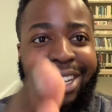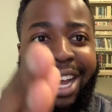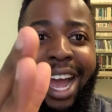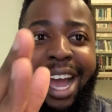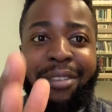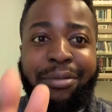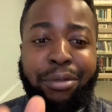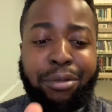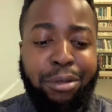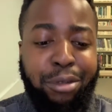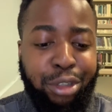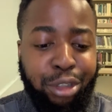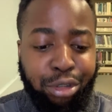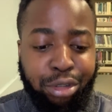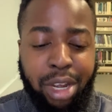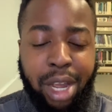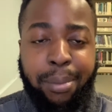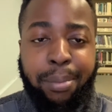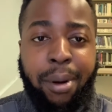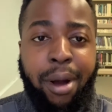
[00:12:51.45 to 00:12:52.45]
iPhone,
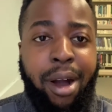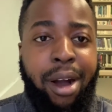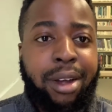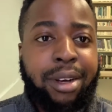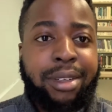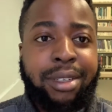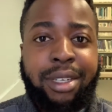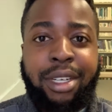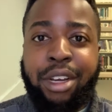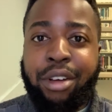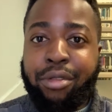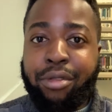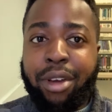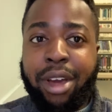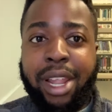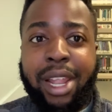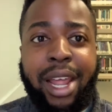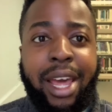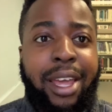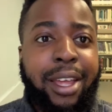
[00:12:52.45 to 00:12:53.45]
tripod,
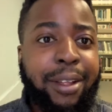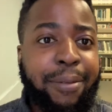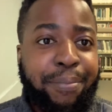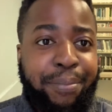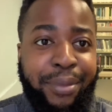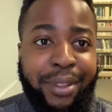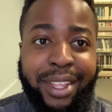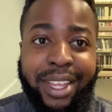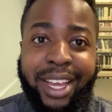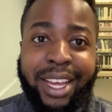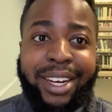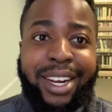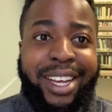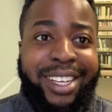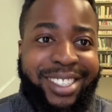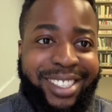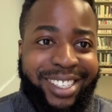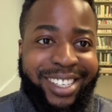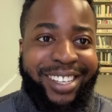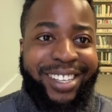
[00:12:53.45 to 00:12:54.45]
ring light, and
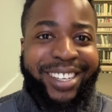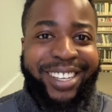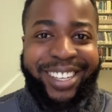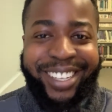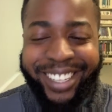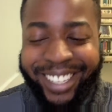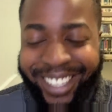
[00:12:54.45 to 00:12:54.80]
that's it.